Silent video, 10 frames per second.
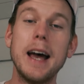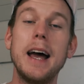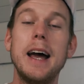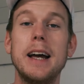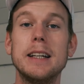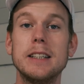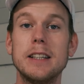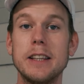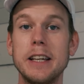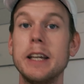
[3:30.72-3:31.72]

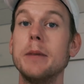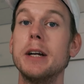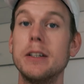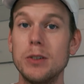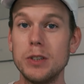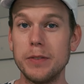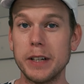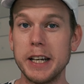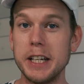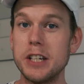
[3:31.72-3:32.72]
and the email
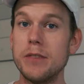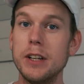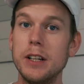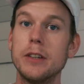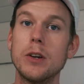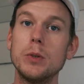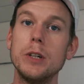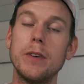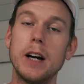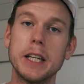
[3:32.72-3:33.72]
notification will
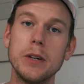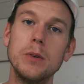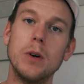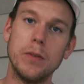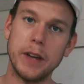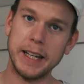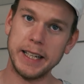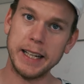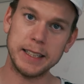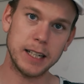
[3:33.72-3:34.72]
notify you of
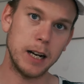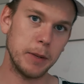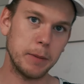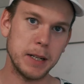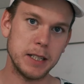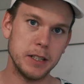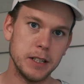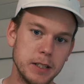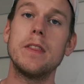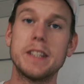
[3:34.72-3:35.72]
any incoming
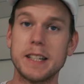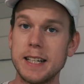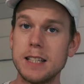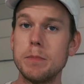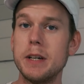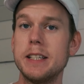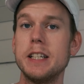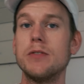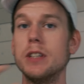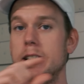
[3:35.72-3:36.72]
messages. The success
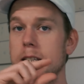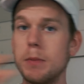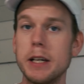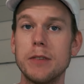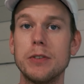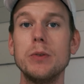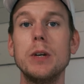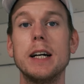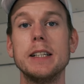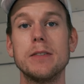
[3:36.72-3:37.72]
message will display a
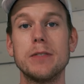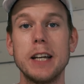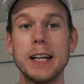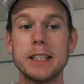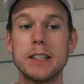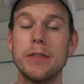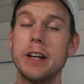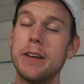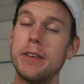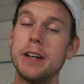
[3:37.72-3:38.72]
few lines of text
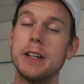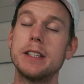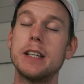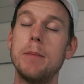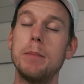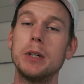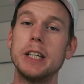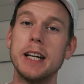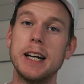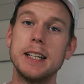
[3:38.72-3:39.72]
whenever
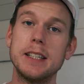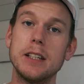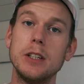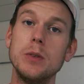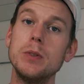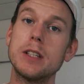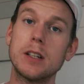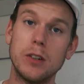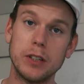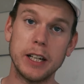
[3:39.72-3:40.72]
somebody has used the
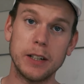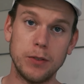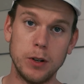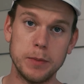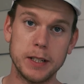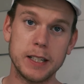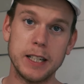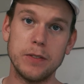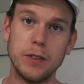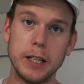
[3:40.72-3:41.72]
contact form
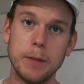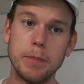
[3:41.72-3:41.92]
successfully.